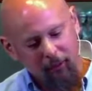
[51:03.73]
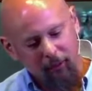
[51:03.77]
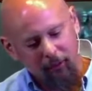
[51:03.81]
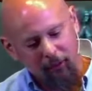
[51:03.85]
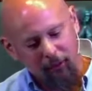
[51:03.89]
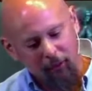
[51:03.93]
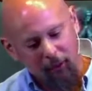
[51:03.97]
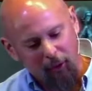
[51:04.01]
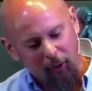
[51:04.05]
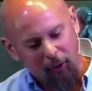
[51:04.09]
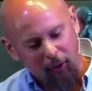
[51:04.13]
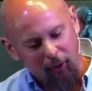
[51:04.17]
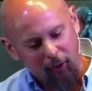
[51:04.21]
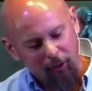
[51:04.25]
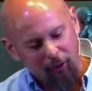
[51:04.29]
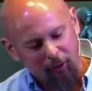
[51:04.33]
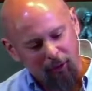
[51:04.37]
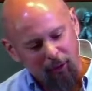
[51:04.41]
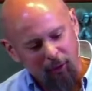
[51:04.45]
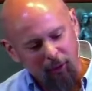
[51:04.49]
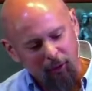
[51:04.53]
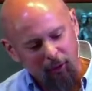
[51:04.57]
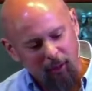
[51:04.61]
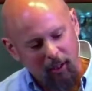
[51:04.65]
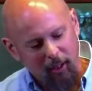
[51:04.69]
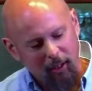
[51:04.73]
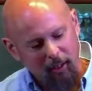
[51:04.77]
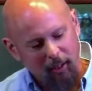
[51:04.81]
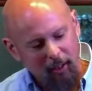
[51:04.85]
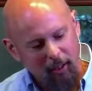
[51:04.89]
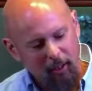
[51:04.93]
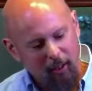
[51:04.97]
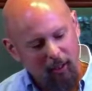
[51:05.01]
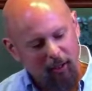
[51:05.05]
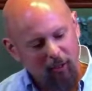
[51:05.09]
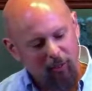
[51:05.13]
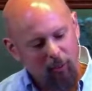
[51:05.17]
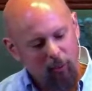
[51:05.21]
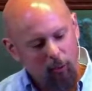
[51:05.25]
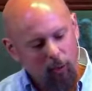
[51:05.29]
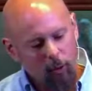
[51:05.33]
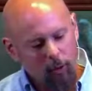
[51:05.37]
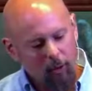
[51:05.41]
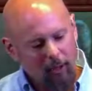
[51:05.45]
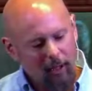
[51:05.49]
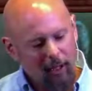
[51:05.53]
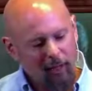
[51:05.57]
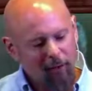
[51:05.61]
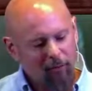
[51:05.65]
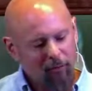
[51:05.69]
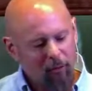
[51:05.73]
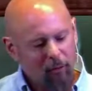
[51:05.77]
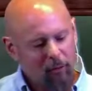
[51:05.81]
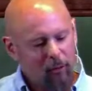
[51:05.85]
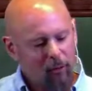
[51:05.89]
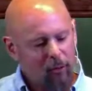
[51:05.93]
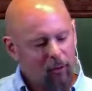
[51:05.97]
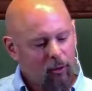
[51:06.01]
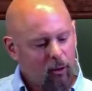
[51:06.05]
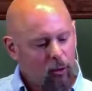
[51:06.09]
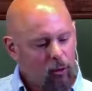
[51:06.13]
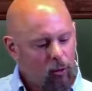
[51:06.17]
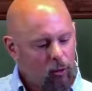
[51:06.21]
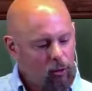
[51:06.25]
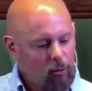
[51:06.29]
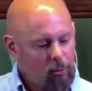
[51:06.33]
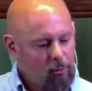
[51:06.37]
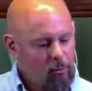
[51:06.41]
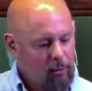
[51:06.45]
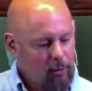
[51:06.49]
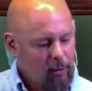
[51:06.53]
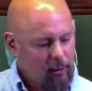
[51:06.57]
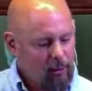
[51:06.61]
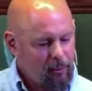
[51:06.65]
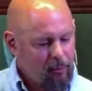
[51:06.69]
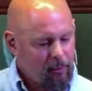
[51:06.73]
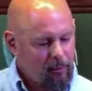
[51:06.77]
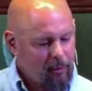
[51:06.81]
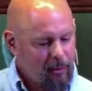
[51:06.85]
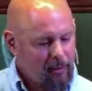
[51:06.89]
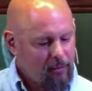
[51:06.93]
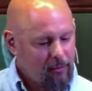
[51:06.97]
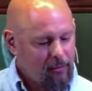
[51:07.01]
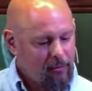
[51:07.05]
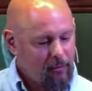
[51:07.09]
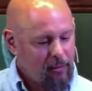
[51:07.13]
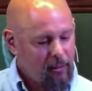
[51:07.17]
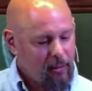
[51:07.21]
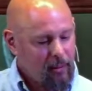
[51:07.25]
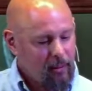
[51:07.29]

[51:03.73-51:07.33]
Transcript: saw the futility of working for their own purpose